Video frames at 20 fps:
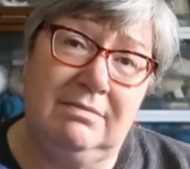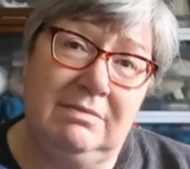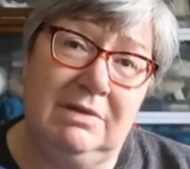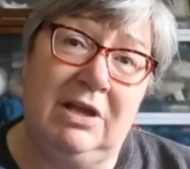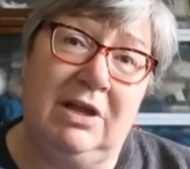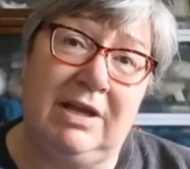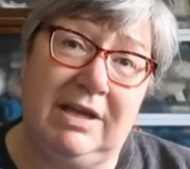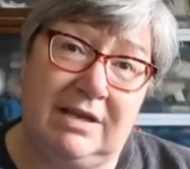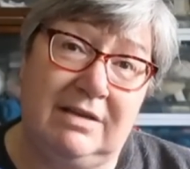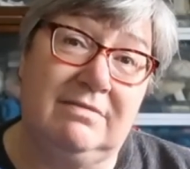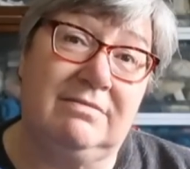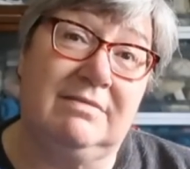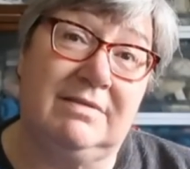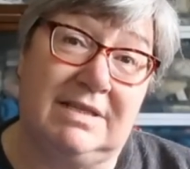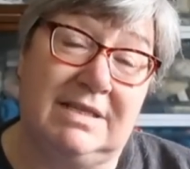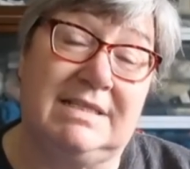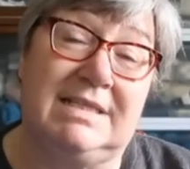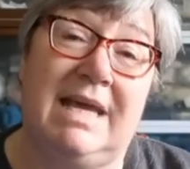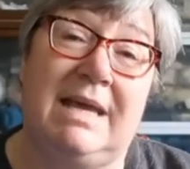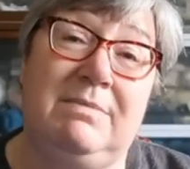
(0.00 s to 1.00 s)
like
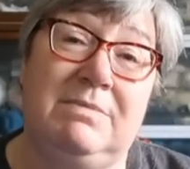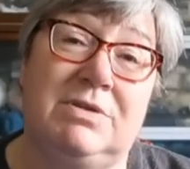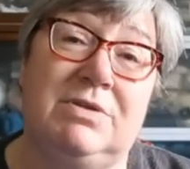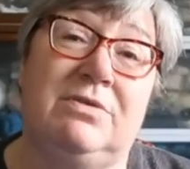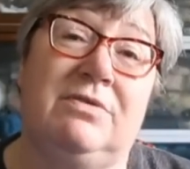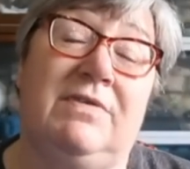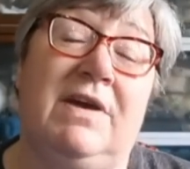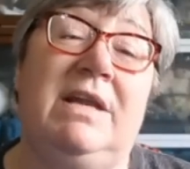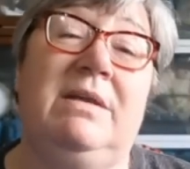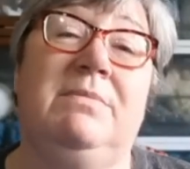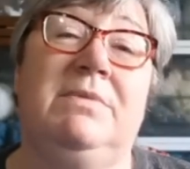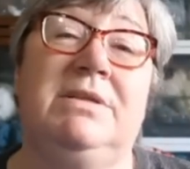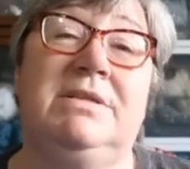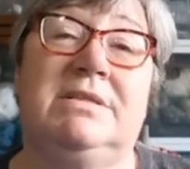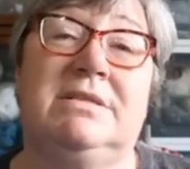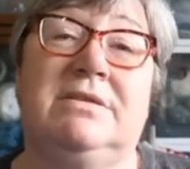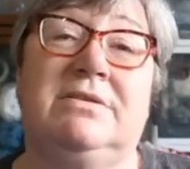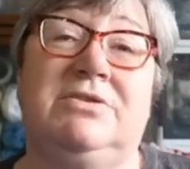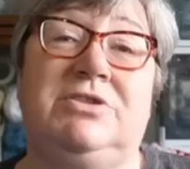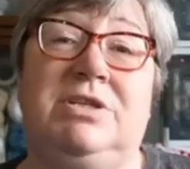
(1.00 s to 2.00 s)
the same sort of
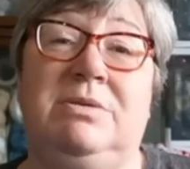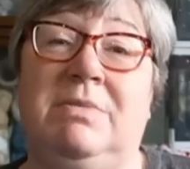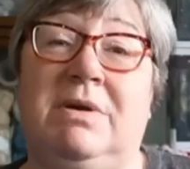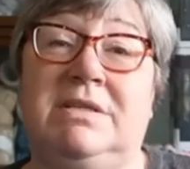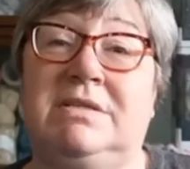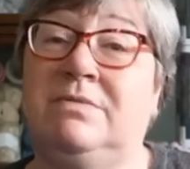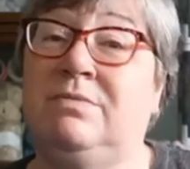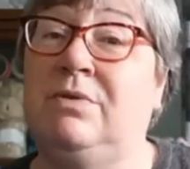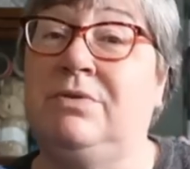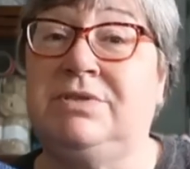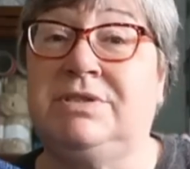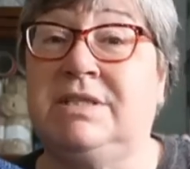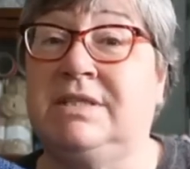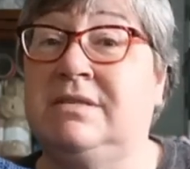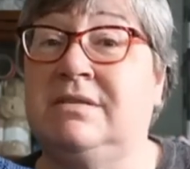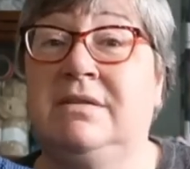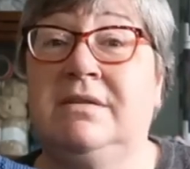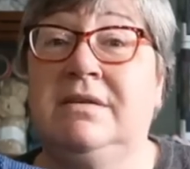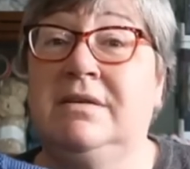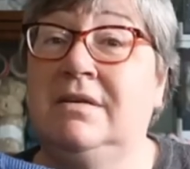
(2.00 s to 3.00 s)
elements, because she might have
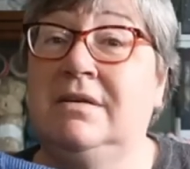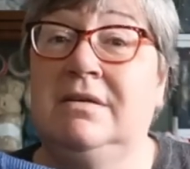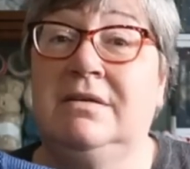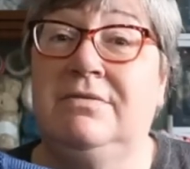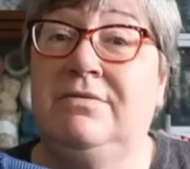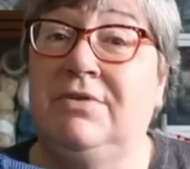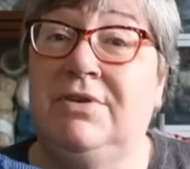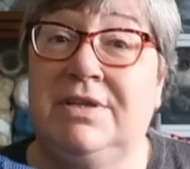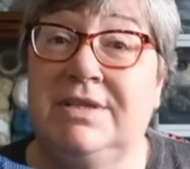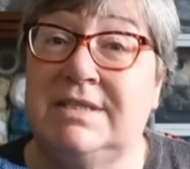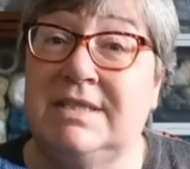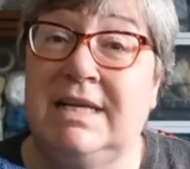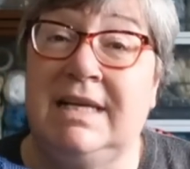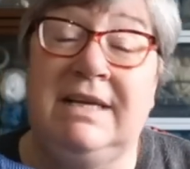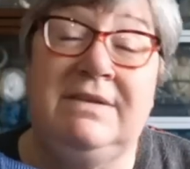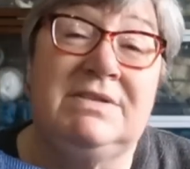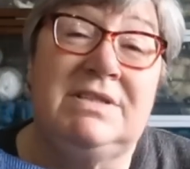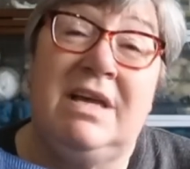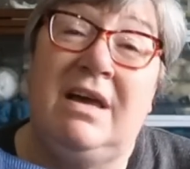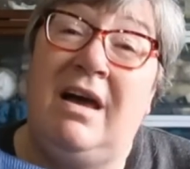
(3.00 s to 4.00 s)
wanted fuller
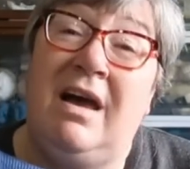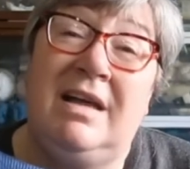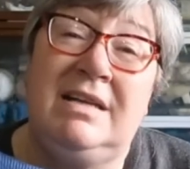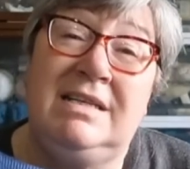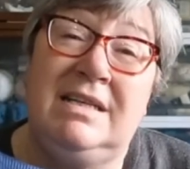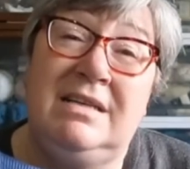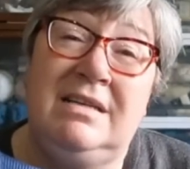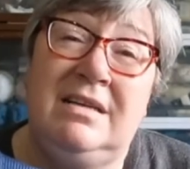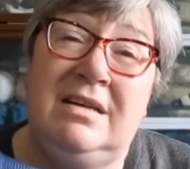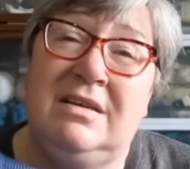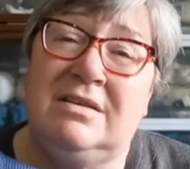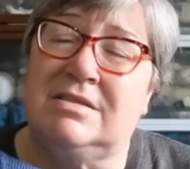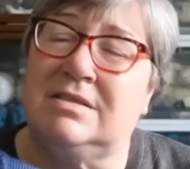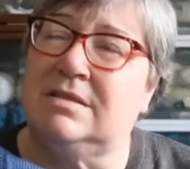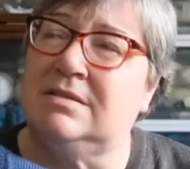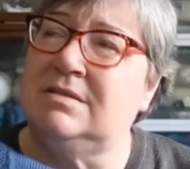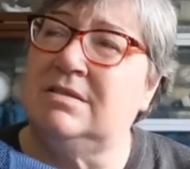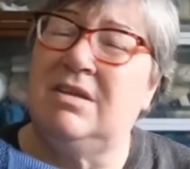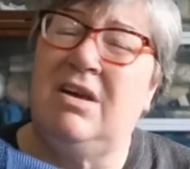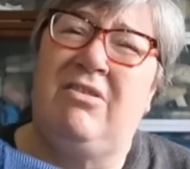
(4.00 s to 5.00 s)
sleeves. I didn't
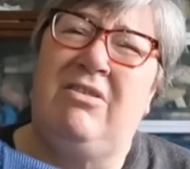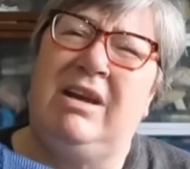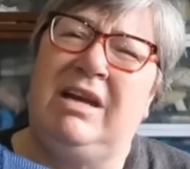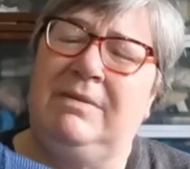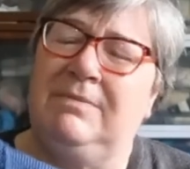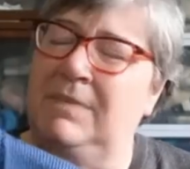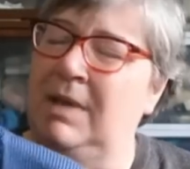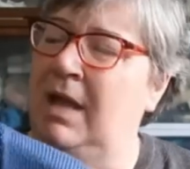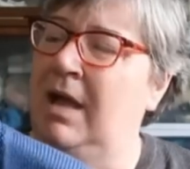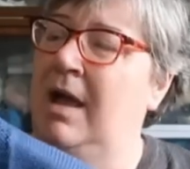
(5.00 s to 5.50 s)
ask, sorry.